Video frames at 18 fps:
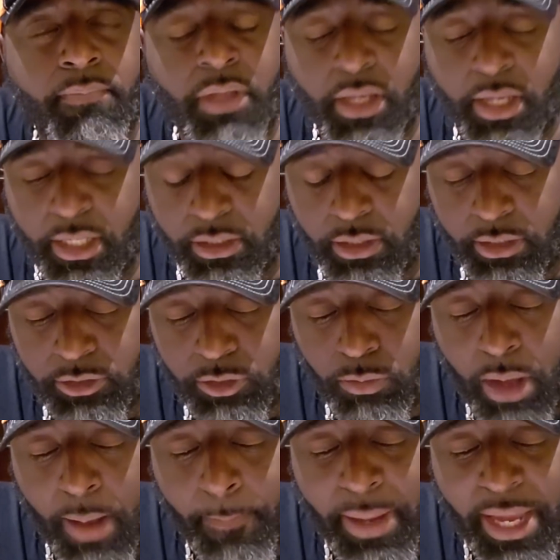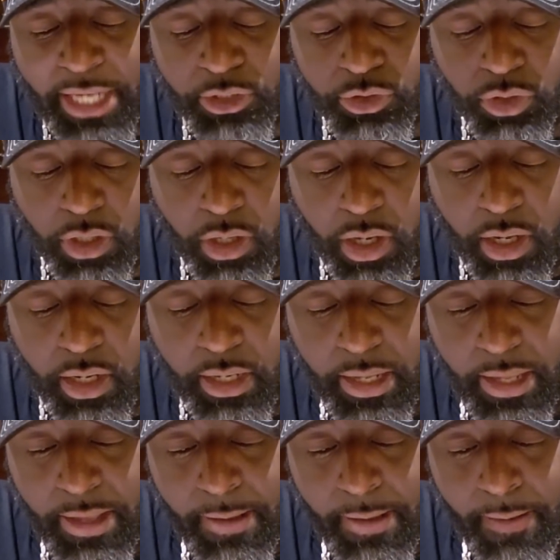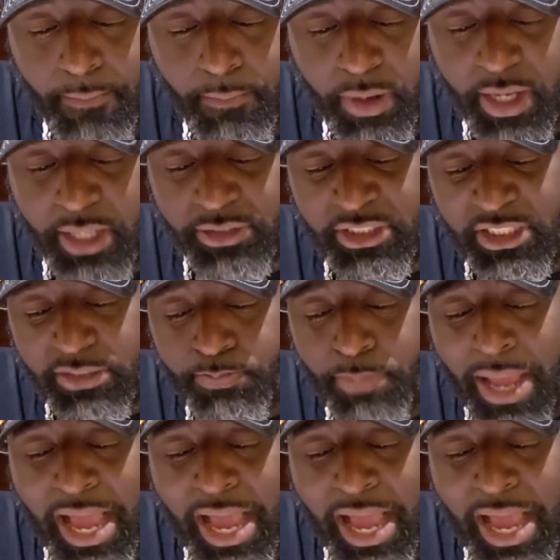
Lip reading: It's on my Patreon, because this